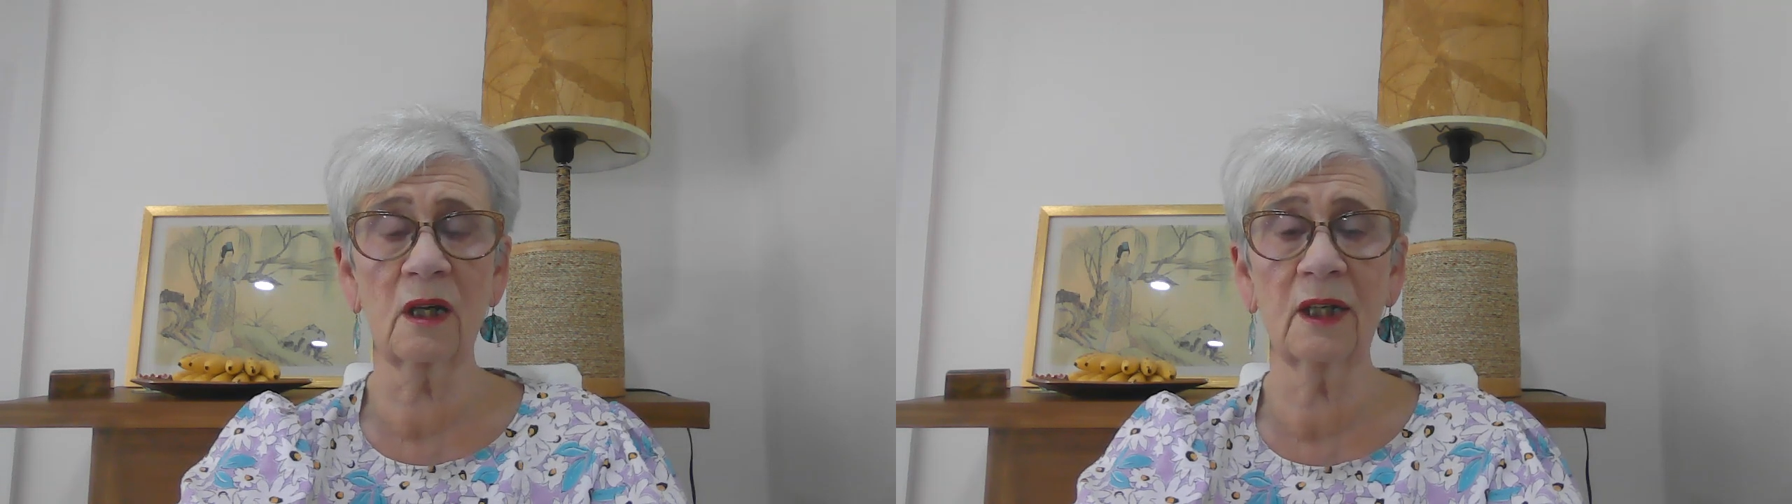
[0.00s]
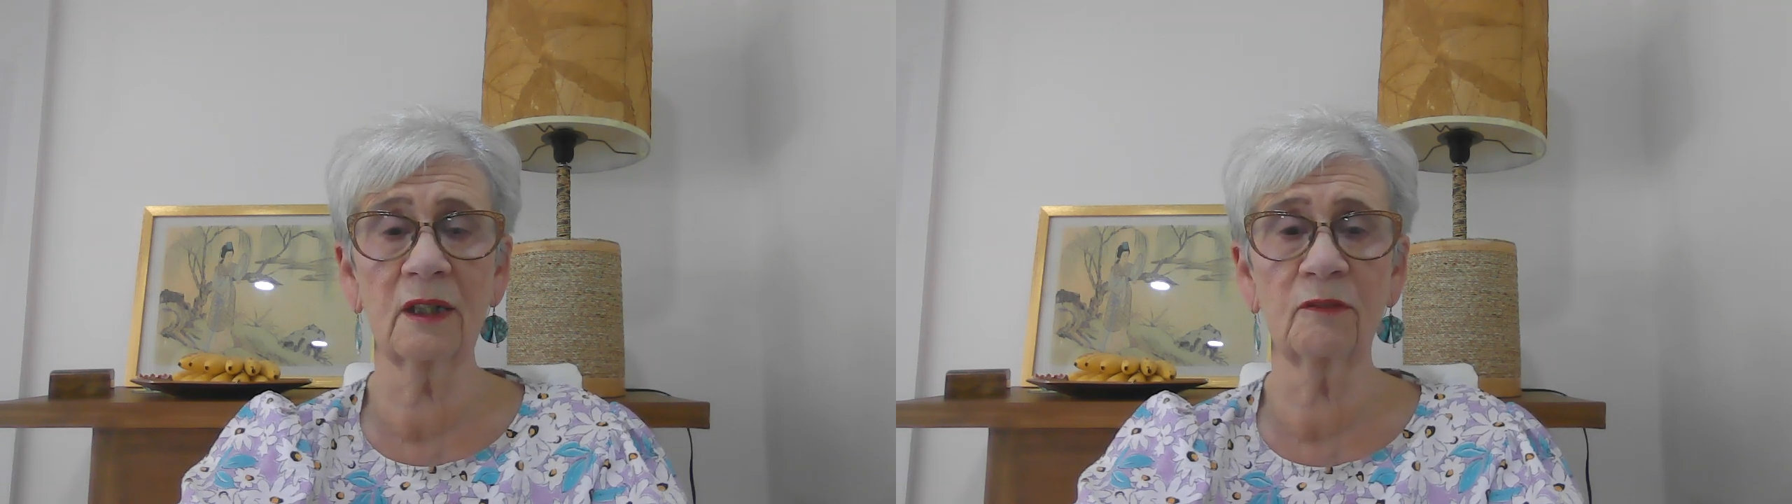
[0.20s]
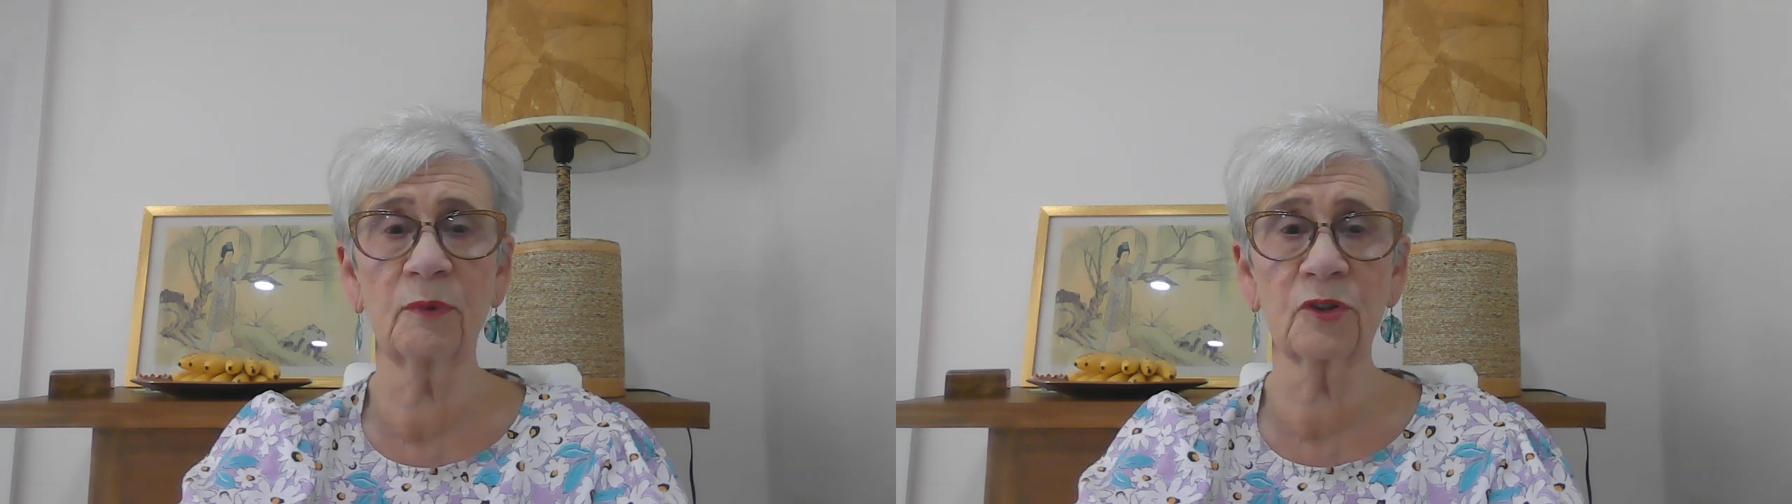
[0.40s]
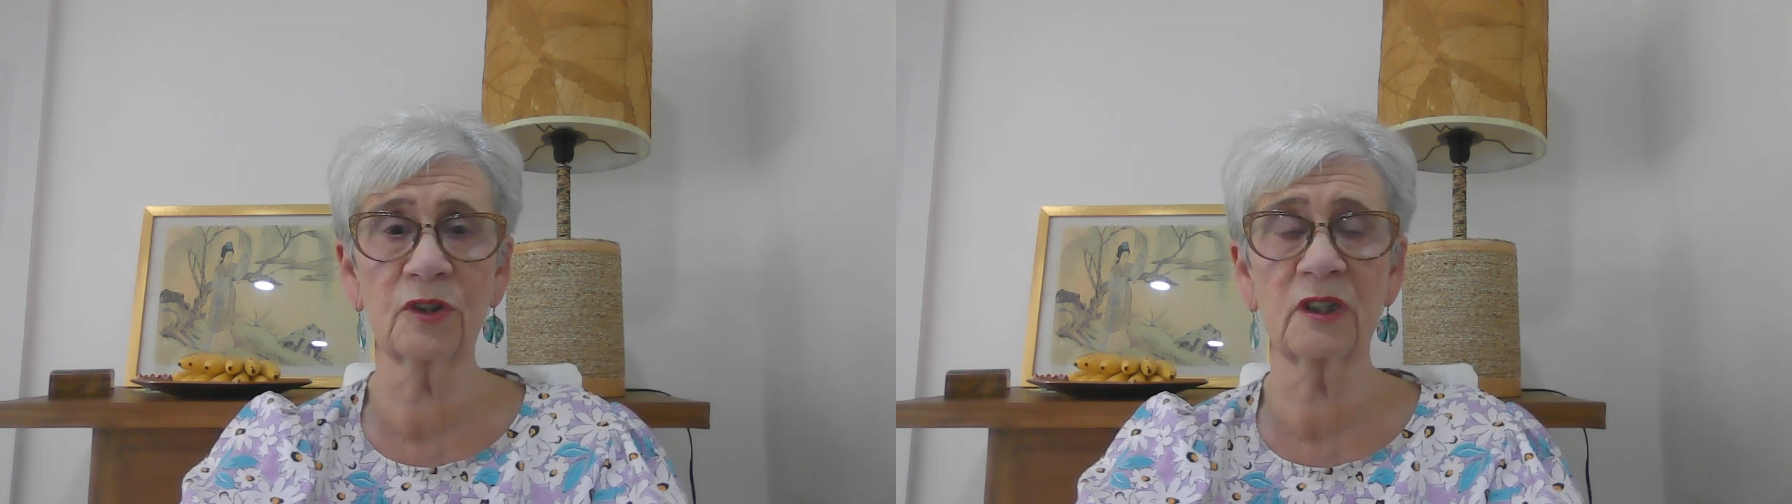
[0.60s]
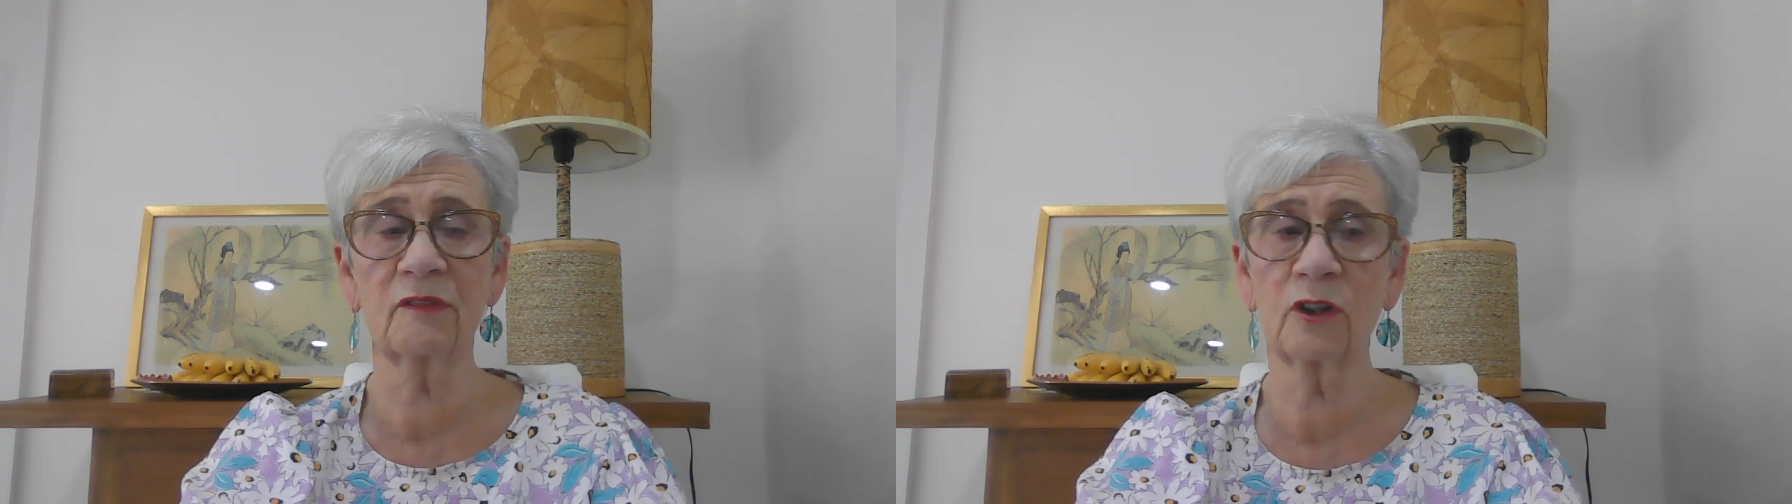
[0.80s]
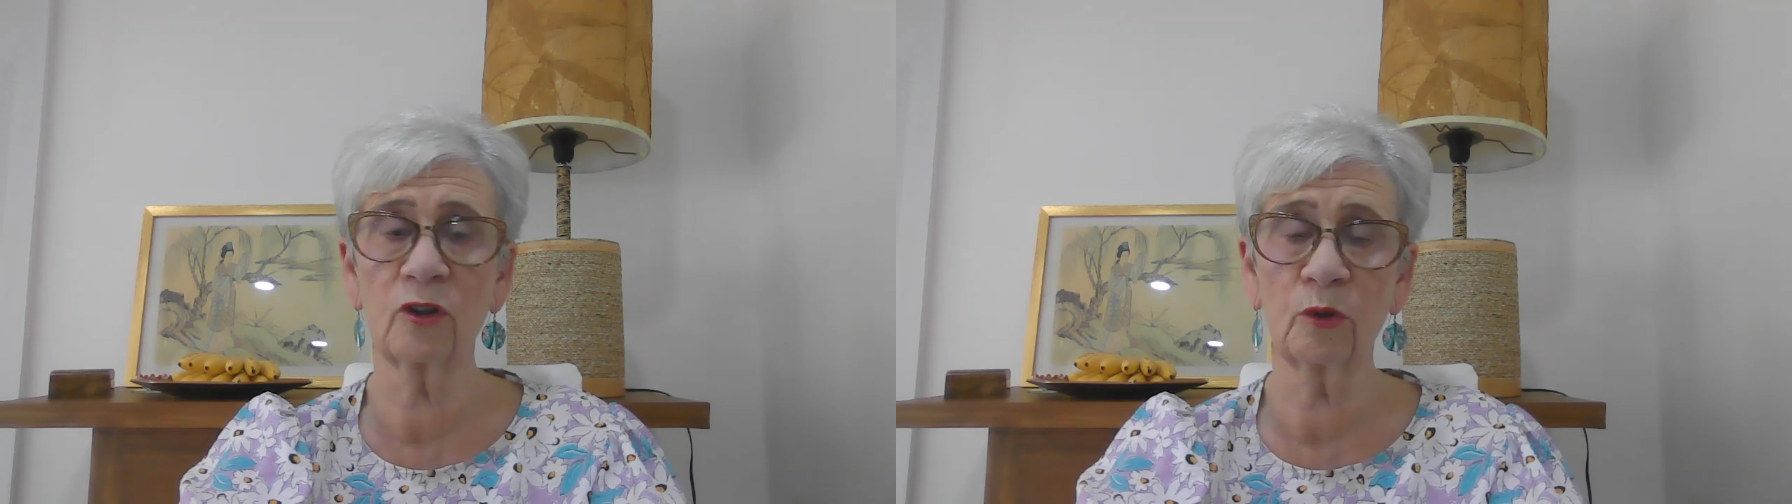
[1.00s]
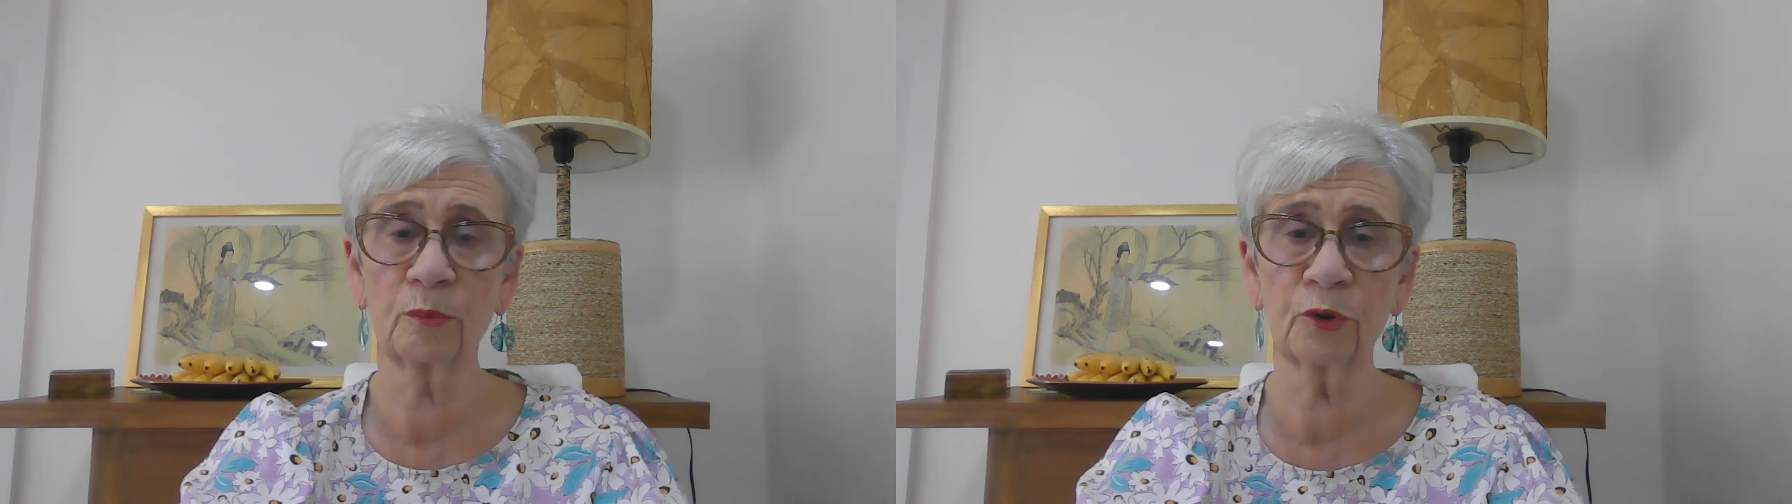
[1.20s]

kind of positive and not